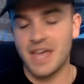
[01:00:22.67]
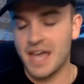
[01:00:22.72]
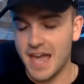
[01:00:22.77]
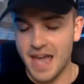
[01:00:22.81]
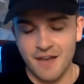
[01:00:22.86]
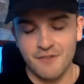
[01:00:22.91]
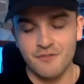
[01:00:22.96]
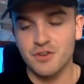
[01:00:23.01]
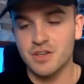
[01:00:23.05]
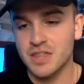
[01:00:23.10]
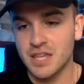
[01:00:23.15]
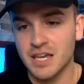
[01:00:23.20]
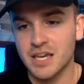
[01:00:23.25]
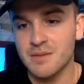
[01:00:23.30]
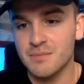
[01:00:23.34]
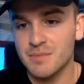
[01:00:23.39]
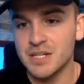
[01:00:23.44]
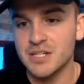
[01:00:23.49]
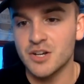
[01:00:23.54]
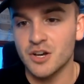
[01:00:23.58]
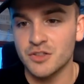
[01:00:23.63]
Everything can
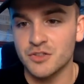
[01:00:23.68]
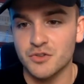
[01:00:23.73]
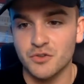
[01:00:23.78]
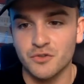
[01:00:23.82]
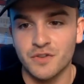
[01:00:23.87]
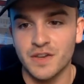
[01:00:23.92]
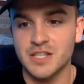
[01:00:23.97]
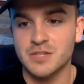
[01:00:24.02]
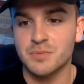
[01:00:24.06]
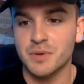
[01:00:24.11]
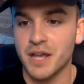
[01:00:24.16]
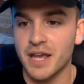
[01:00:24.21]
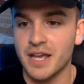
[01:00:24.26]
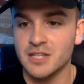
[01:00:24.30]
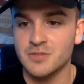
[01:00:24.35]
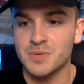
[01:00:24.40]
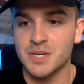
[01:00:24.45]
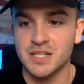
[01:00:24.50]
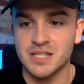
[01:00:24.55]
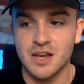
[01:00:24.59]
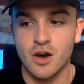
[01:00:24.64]
be done through Facebook ads
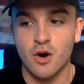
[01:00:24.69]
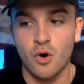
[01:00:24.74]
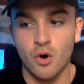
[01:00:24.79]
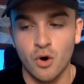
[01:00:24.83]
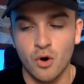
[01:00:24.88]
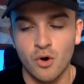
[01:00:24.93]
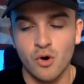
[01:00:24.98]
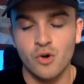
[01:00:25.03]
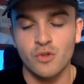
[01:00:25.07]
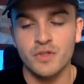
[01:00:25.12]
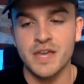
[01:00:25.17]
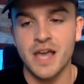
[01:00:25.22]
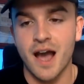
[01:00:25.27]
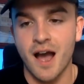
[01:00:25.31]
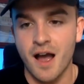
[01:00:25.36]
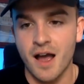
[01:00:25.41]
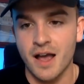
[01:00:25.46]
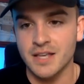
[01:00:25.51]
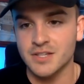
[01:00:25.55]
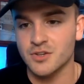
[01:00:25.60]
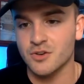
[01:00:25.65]
because all the
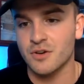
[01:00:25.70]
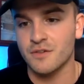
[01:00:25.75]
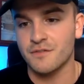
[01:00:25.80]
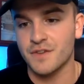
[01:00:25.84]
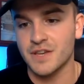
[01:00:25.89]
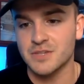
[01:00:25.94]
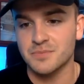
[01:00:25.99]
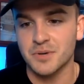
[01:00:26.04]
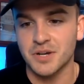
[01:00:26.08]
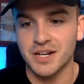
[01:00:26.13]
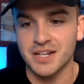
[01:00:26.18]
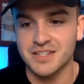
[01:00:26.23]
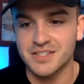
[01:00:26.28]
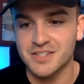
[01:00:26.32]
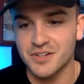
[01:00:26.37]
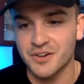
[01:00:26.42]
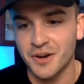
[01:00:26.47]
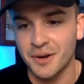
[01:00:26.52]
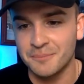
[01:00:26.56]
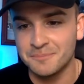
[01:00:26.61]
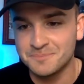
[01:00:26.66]
eyes are on Facebook and
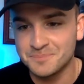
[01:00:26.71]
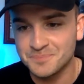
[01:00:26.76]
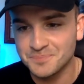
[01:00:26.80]
Instagram.